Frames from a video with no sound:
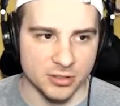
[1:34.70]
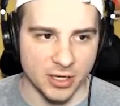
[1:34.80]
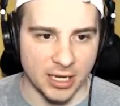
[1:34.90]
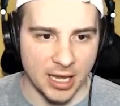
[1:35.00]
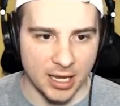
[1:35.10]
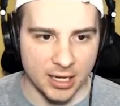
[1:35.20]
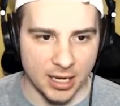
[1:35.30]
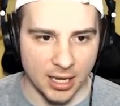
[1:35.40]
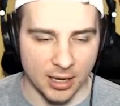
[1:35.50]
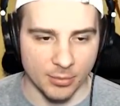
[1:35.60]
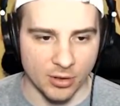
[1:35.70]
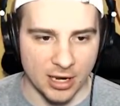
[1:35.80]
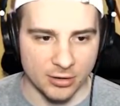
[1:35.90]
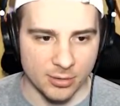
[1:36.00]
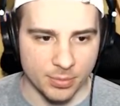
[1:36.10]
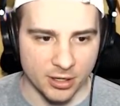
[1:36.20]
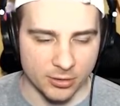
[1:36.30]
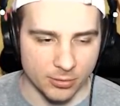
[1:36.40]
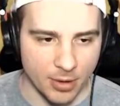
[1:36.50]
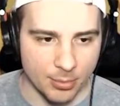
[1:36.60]
like, hey, I'm a lottery pick,
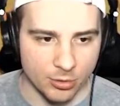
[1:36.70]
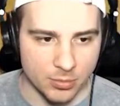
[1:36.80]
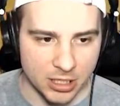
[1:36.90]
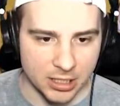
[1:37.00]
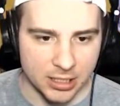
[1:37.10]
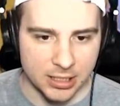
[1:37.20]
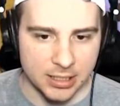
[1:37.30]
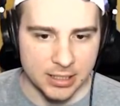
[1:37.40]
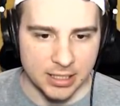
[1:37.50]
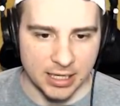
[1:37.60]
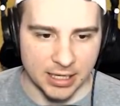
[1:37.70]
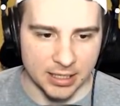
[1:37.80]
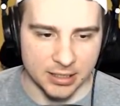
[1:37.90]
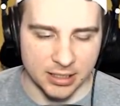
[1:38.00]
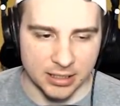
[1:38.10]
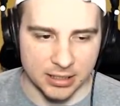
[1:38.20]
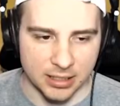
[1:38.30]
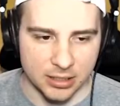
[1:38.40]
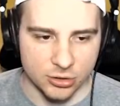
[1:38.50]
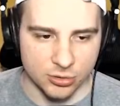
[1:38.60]
remember me. And he
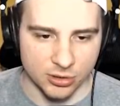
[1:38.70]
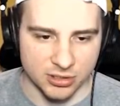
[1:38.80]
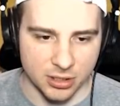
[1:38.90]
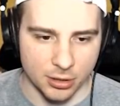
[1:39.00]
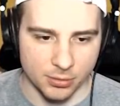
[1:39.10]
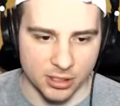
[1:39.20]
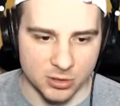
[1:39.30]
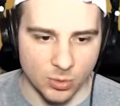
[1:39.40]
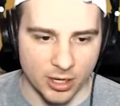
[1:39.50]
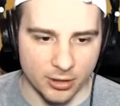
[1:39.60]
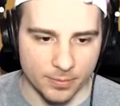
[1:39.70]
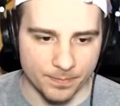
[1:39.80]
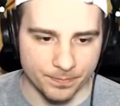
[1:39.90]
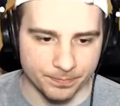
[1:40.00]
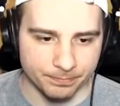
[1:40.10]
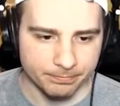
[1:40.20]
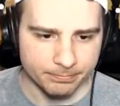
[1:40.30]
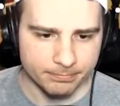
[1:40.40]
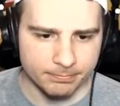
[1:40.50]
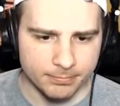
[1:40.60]
drills the three as well.
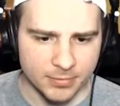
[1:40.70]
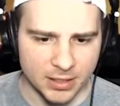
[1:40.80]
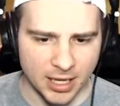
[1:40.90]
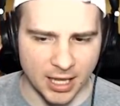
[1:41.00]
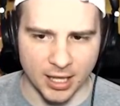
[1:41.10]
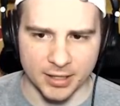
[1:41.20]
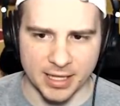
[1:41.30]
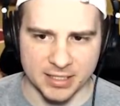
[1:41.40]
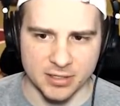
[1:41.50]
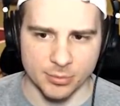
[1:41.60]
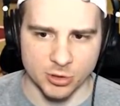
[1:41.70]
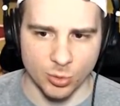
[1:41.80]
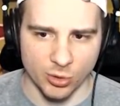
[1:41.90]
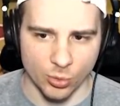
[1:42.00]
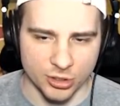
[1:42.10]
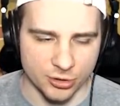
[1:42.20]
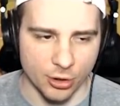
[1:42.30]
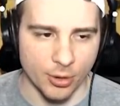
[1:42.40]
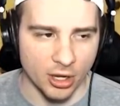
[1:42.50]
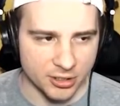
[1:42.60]
That's number 21,
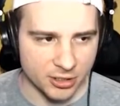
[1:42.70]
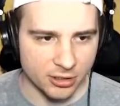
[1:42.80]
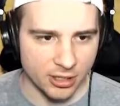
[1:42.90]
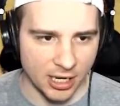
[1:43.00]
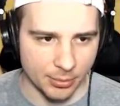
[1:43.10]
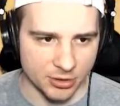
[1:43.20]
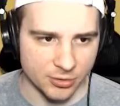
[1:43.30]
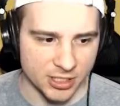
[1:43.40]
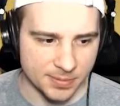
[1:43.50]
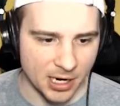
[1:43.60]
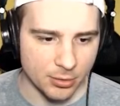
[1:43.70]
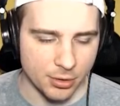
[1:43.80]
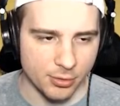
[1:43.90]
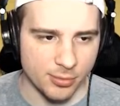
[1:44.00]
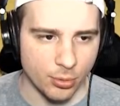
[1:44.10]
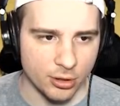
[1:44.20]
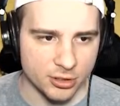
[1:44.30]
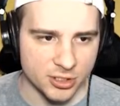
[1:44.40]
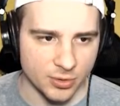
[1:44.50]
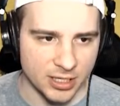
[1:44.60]
Jerome Hunter, able to respond to a three-pointer.
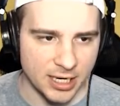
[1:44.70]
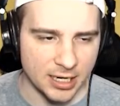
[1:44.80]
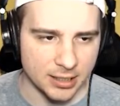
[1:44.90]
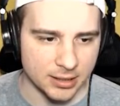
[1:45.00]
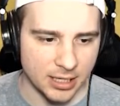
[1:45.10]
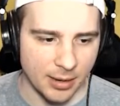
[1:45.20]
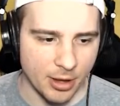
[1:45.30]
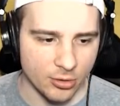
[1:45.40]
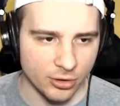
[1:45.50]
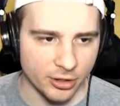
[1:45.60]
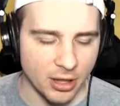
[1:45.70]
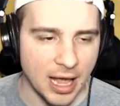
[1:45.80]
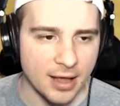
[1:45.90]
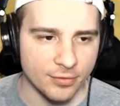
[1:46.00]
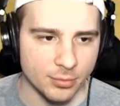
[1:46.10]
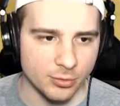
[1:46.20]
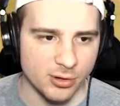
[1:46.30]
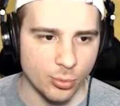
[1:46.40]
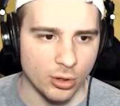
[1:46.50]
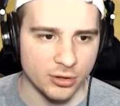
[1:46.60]
So Indiana came out a little hot from
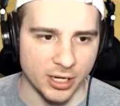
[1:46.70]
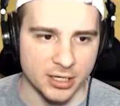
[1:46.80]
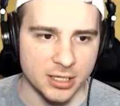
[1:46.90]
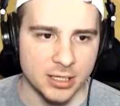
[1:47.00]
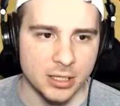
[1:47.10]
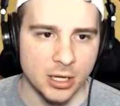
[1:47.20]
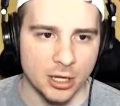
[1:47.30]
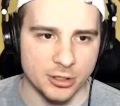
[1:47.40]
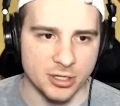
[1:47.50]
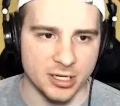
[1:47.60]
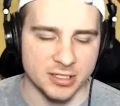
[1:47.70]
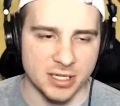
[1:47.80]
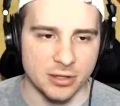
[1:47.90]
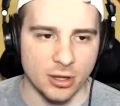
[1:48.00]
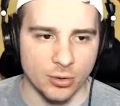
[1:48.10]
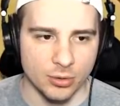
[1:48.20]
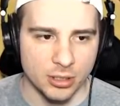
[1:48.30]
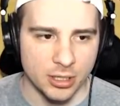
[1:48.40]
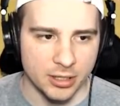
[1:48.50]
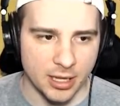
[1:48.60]
three-point land. Hunter Dickinson, though,
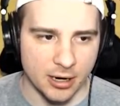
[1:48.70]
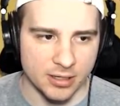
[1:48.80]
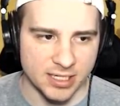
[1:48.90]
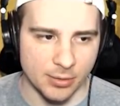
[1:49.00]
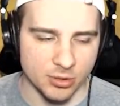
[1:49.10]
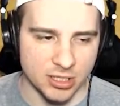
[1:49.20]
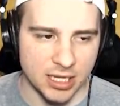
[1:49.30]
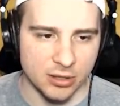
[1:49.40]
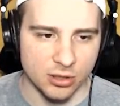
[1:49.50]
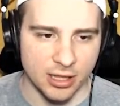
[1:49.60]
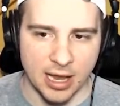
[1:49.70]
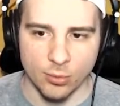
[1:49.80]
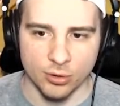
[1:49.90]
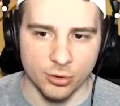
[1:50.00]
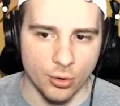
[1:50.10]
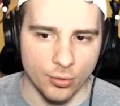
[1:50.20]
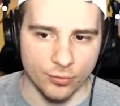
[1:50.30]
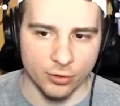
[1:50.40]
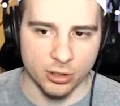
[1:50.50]
there he's able to get that one over